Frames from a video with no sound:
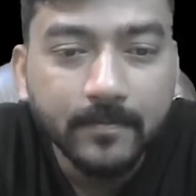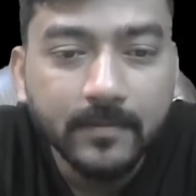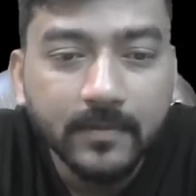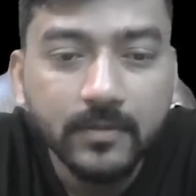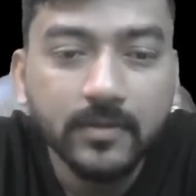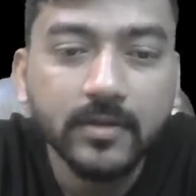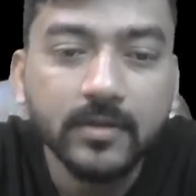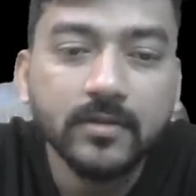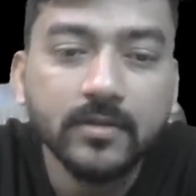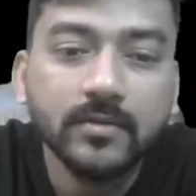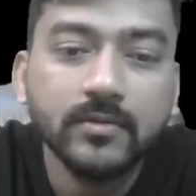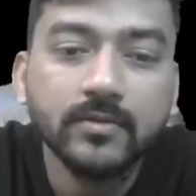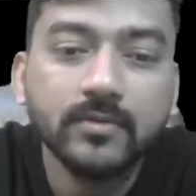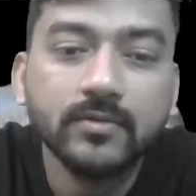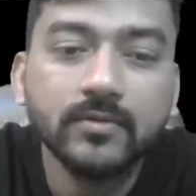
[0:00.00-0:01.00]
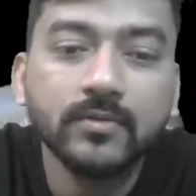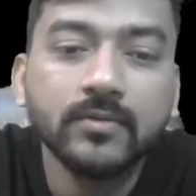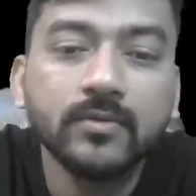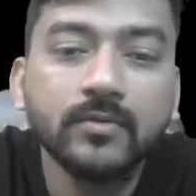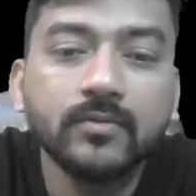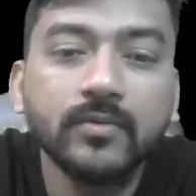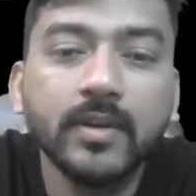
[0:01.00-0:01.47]
Okay,
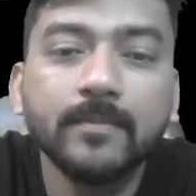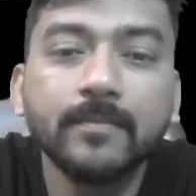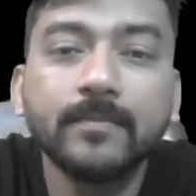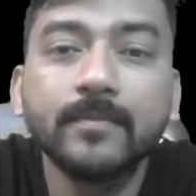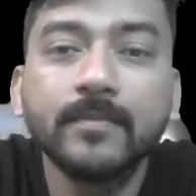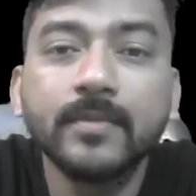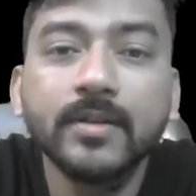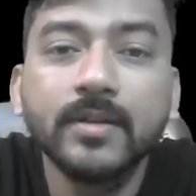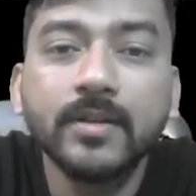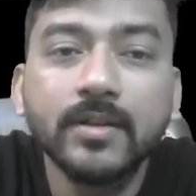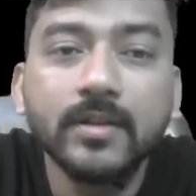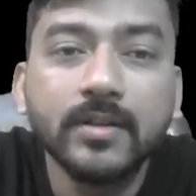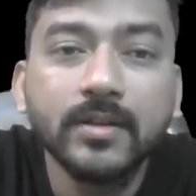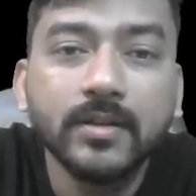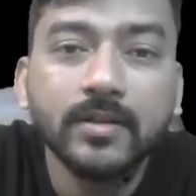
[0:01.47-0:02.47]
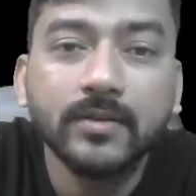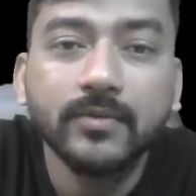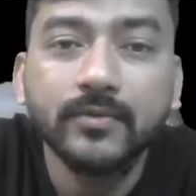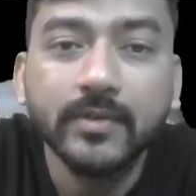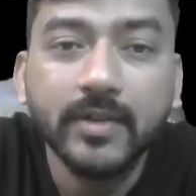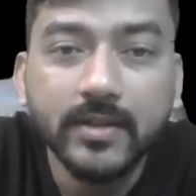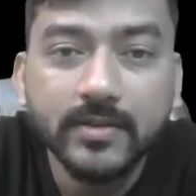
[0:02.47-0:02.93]
so we have the
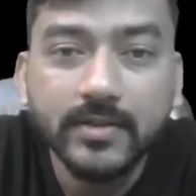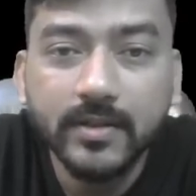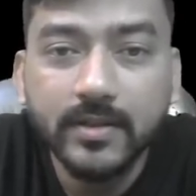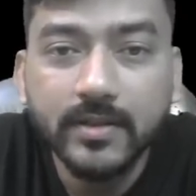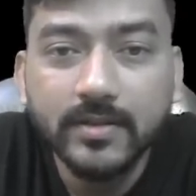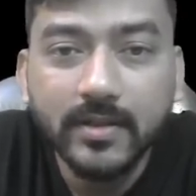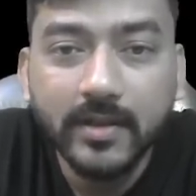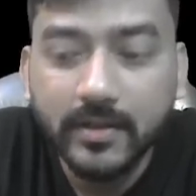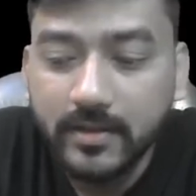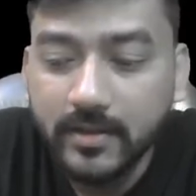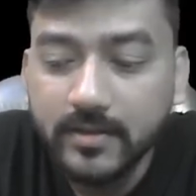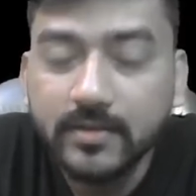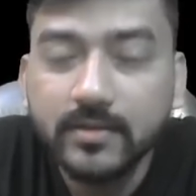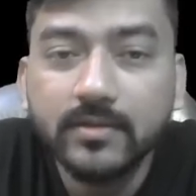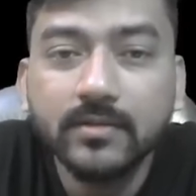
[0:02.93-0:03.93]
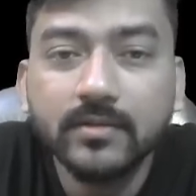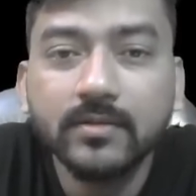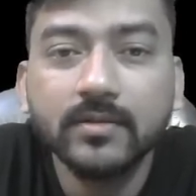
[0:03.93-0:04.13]
Fourier series like this,